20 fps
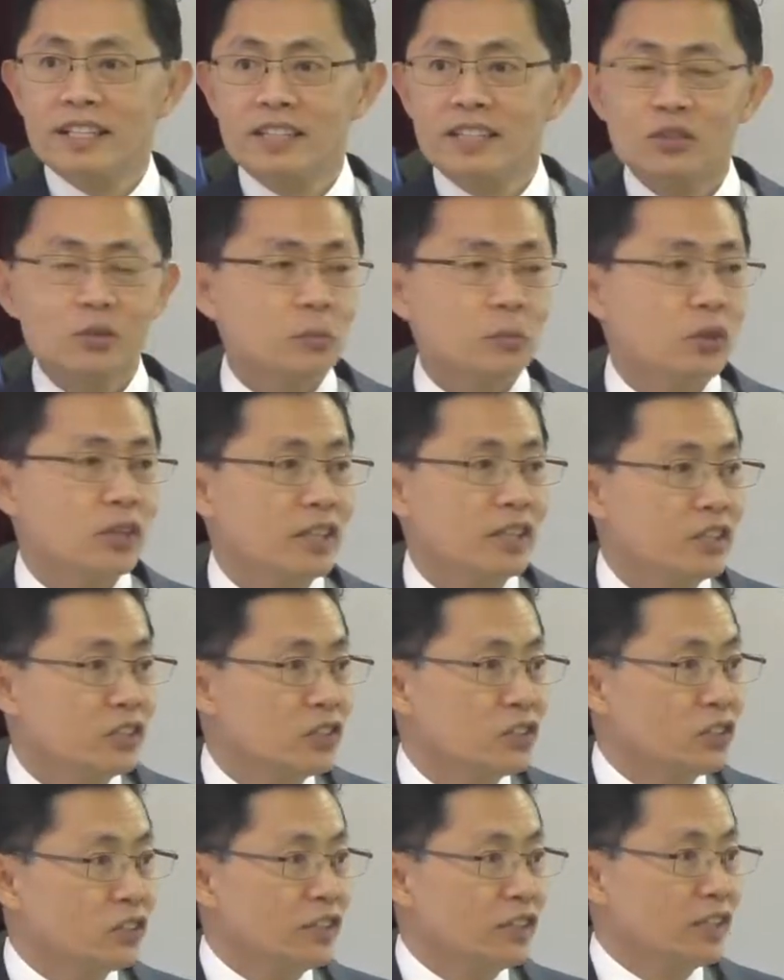no more little
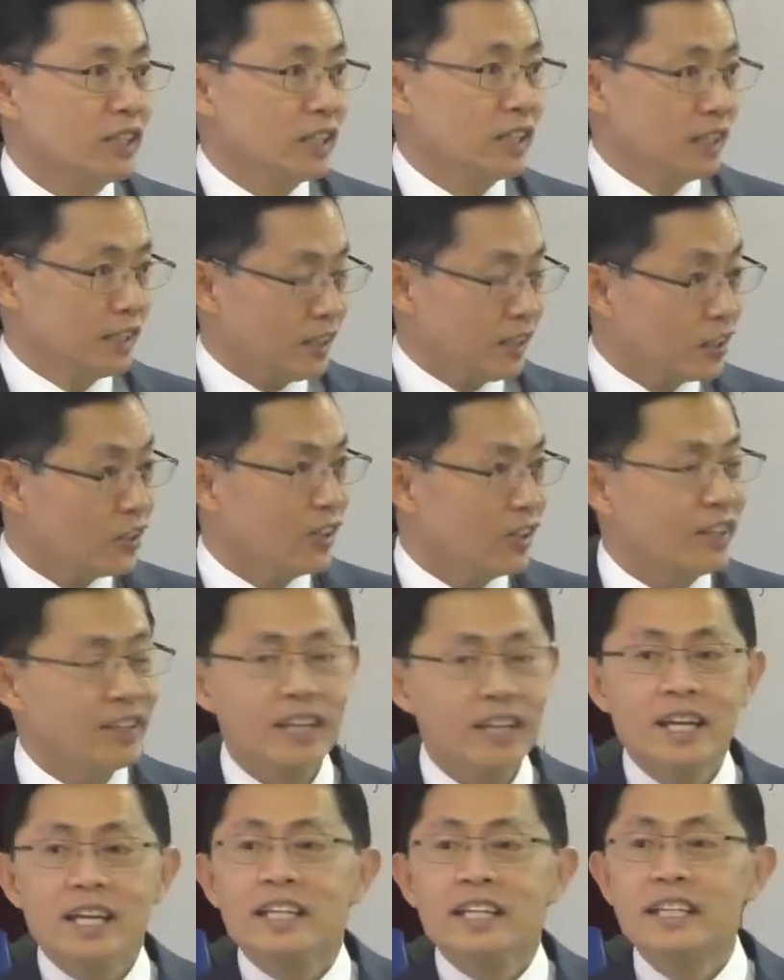children. Oh God.
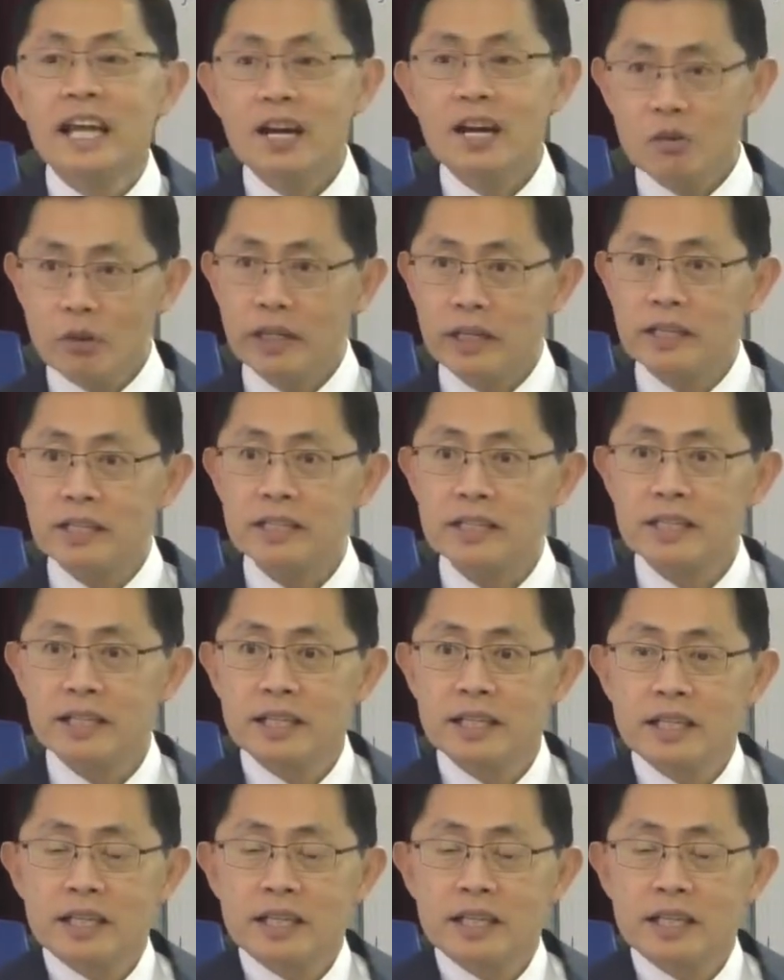Young ones.